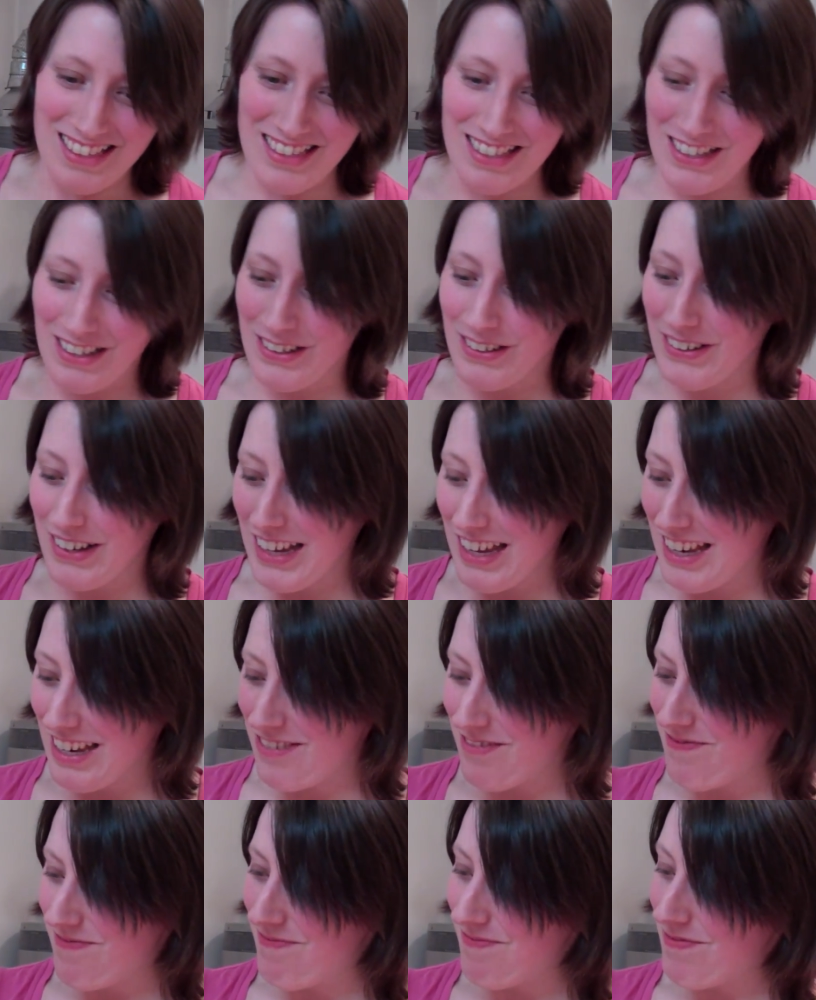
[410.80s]
So,
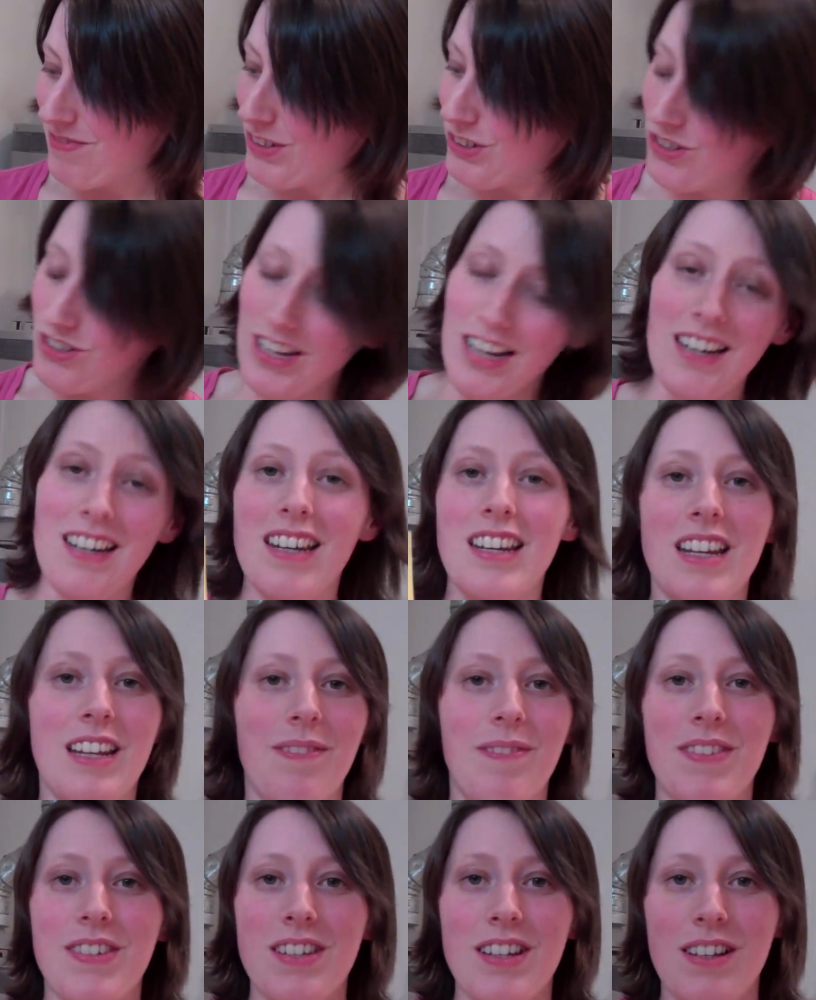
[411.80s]
and Bill Shannon
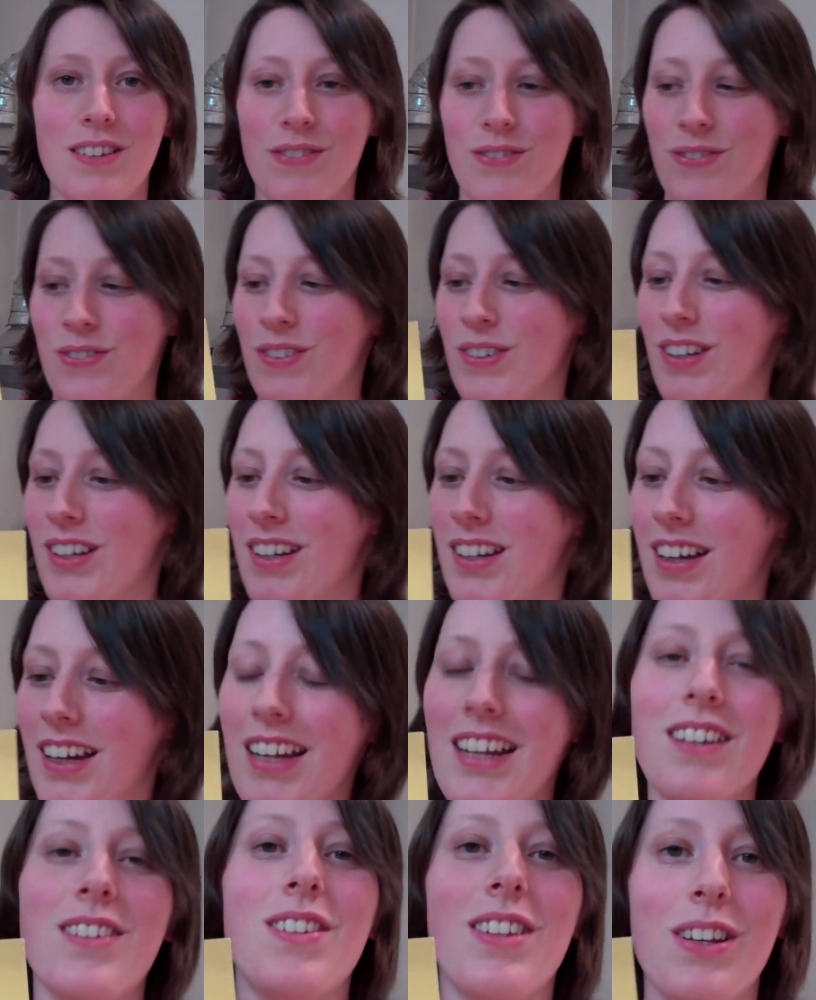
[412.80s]
himself, I
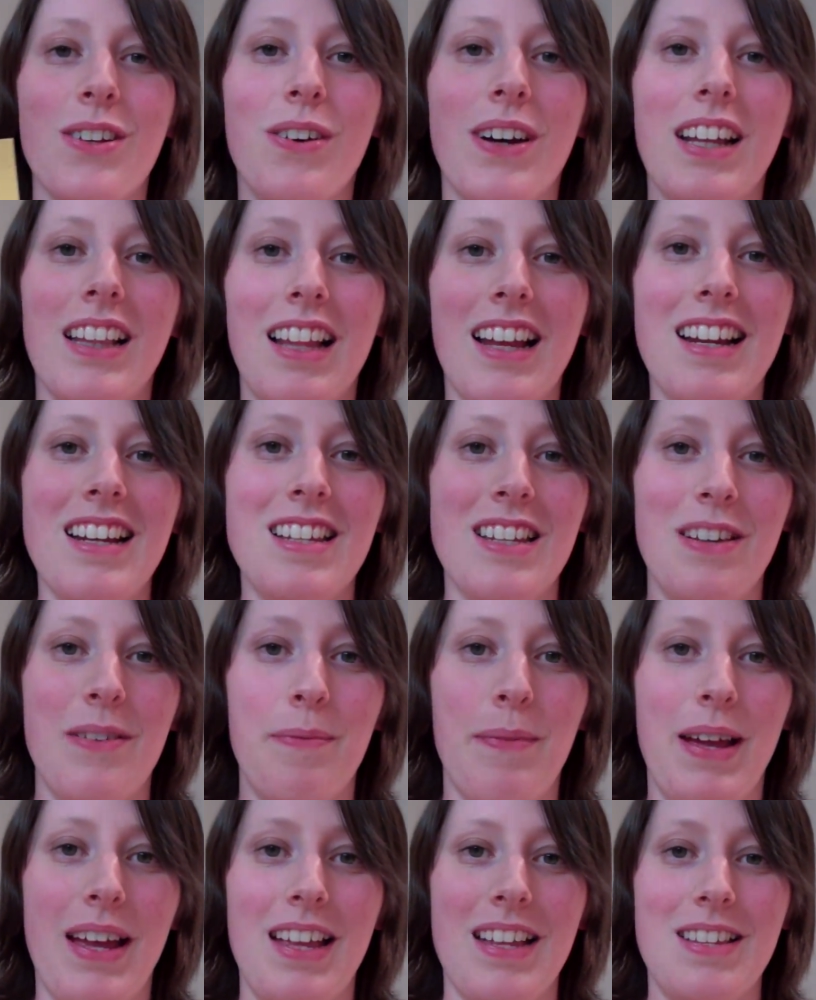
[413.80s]
actually quite liked him
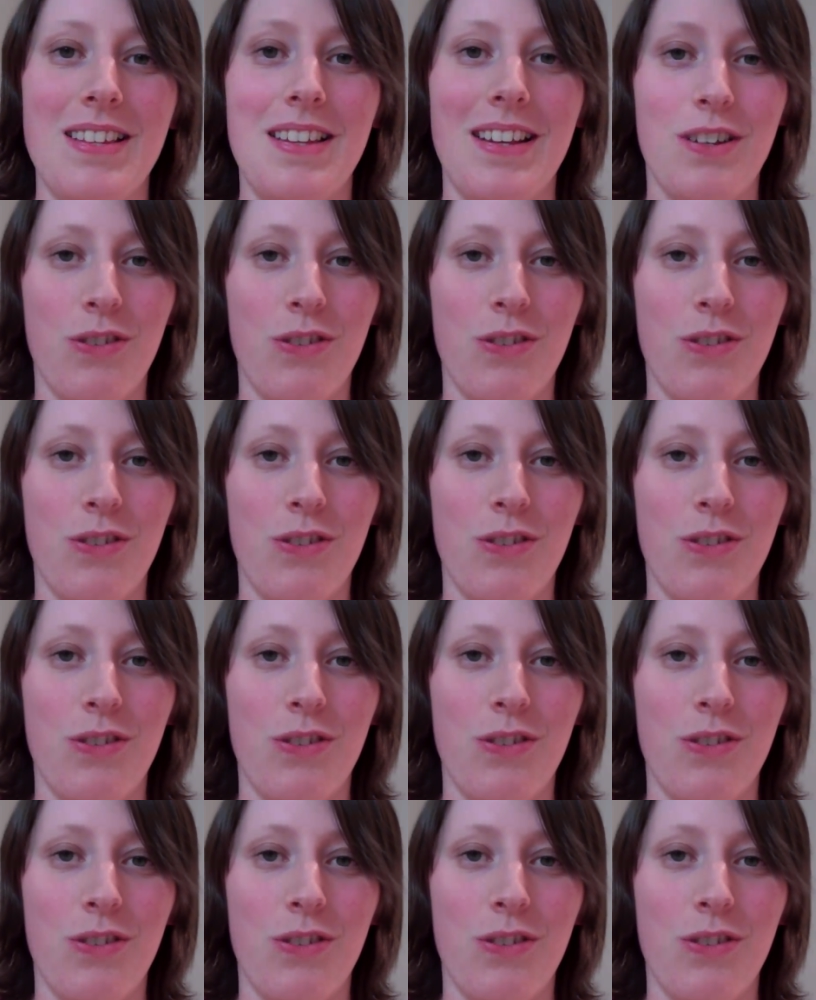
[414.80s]
as a